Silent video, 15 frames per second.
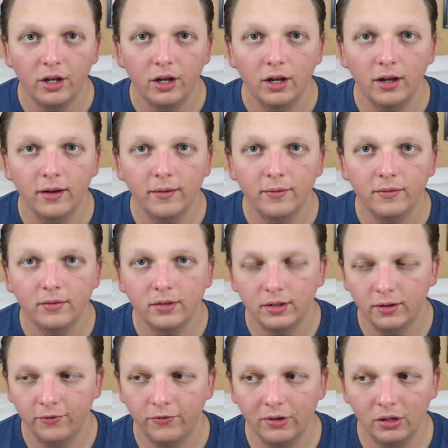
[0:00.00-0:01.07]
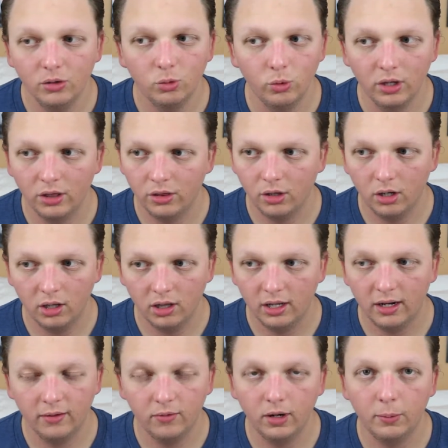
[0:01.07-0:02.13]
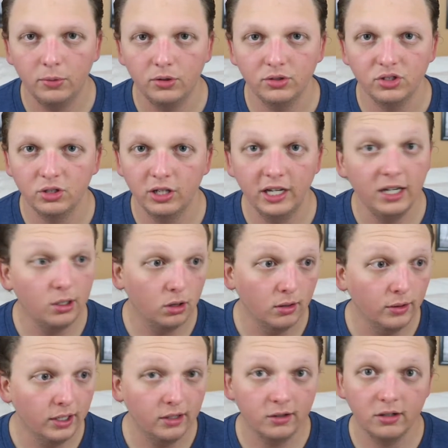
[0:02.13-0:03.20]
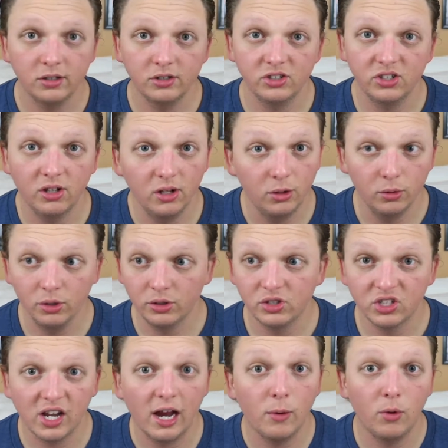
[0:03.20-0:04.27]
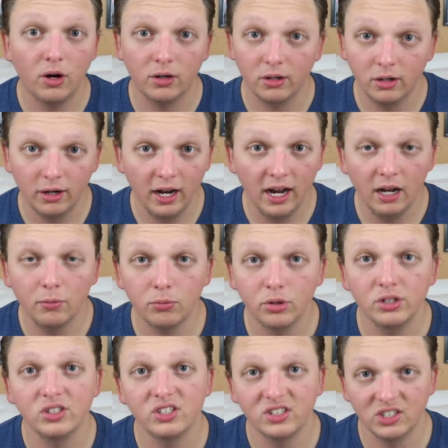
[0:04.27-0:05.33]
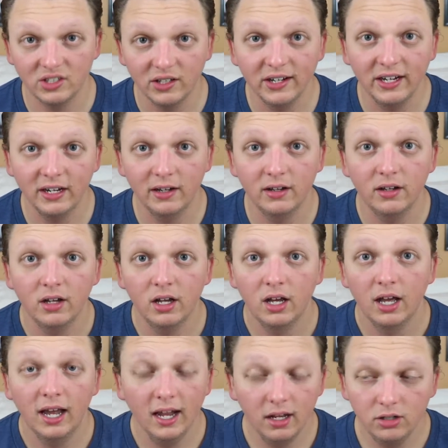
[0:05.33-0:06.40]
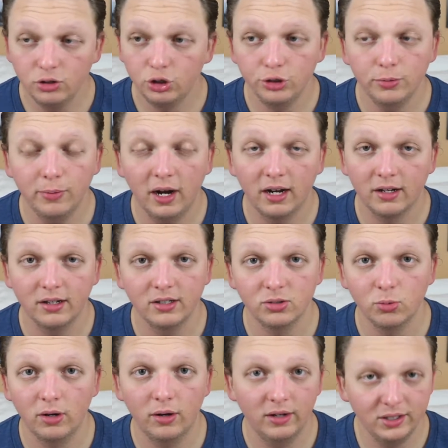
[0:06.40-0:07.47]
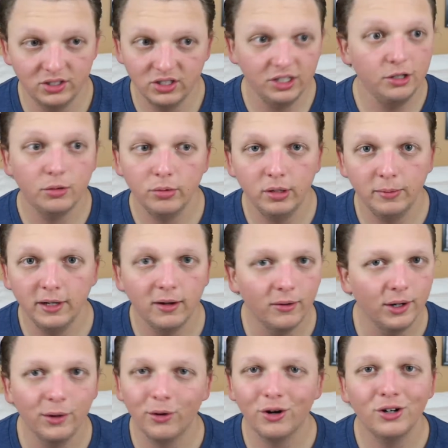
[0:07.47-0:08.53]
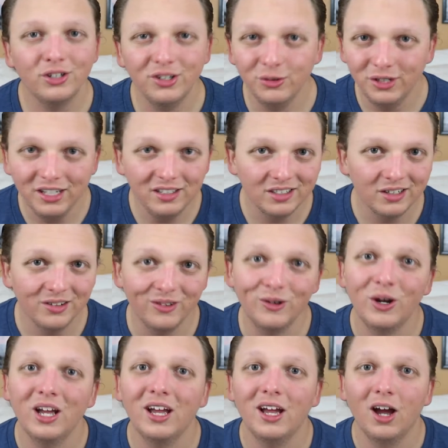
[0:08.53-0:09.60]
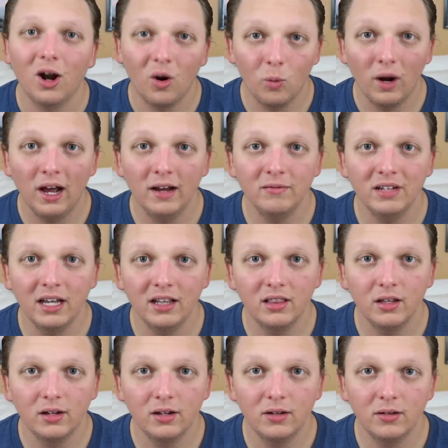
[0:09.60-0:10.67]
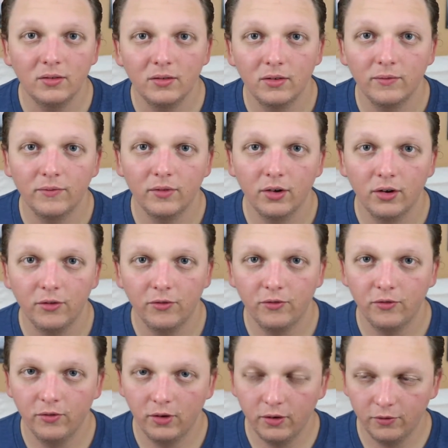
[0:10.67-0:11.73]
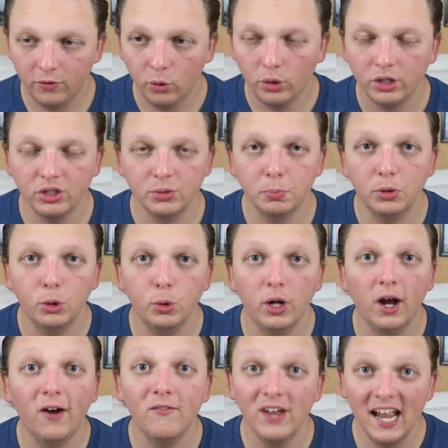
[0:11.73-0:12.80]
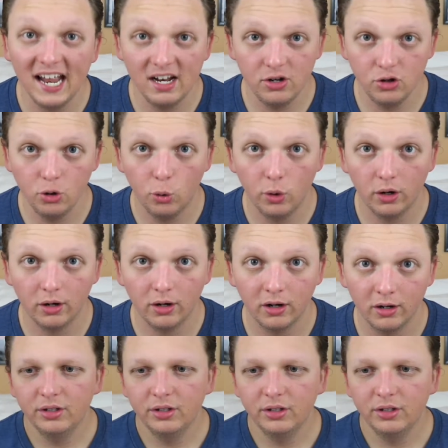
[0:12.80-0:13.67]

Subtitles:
filled with a lot of rebels, including Han Solo, Luke Skywalker, and Princess Leia, and Chewbacca as well, and C-3PO and R2-D2 arrived at the forest moon of Endor.